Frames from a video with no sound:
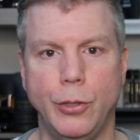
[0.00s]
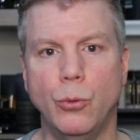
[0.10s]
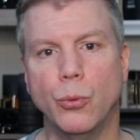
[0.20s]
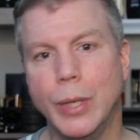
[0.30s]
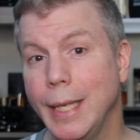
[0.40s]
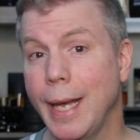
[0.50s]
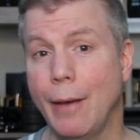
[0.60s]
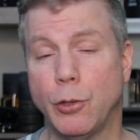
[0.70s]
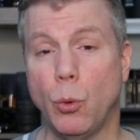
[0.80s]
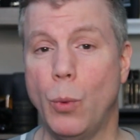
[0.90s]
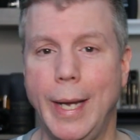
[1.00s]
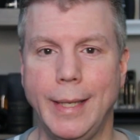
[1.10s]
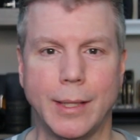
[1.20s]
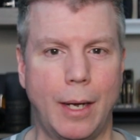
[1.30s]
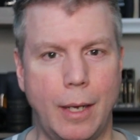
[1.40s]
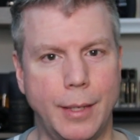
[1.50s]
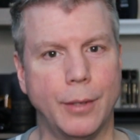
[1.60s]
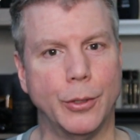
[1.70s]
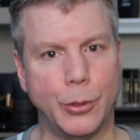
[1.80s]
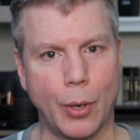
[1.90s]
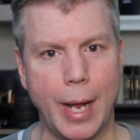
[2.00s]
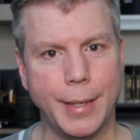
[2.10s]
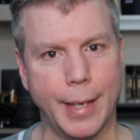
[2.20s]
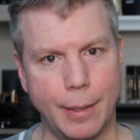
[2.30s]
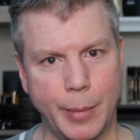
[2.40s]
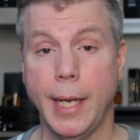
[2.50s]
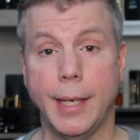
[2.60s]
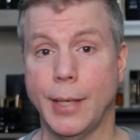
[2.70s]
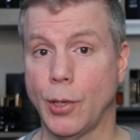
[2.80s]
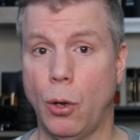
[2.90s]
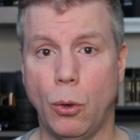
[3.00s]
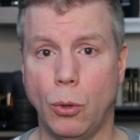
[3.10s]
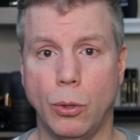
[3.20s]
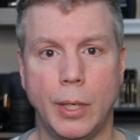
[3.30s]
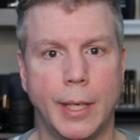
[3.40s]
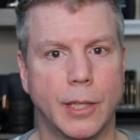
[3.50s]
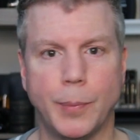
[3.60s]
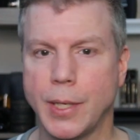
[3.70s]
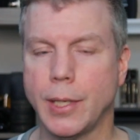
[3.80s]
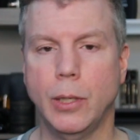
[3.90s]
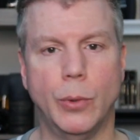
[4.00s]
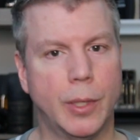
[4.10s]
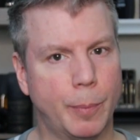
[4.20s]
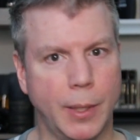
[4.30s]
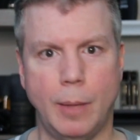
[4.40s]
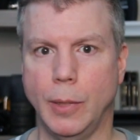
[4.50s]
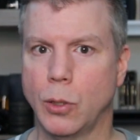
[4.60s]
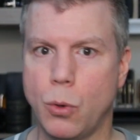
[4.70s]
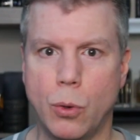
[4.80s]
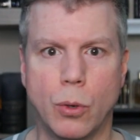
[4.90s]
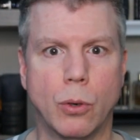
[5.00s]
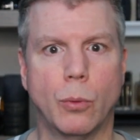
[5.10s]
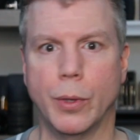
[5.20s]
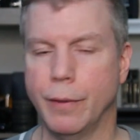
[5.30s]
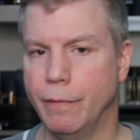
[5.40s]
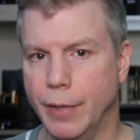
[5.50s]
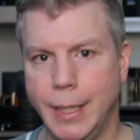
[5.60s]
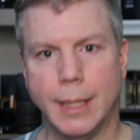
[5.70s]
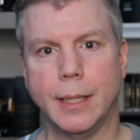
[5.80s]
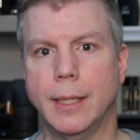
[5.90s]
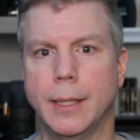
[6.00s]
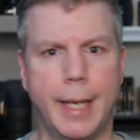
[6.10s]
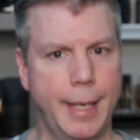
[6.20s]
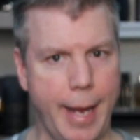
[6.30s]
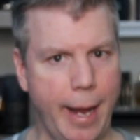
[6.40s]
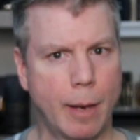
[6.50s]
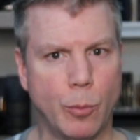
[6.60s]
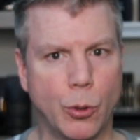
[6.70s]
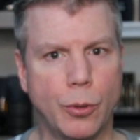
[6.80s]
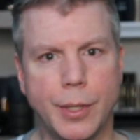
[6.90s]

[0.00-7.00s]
You really have to wait on the dry down taken a whole, especially with plum liqueur, with vanilla and amber.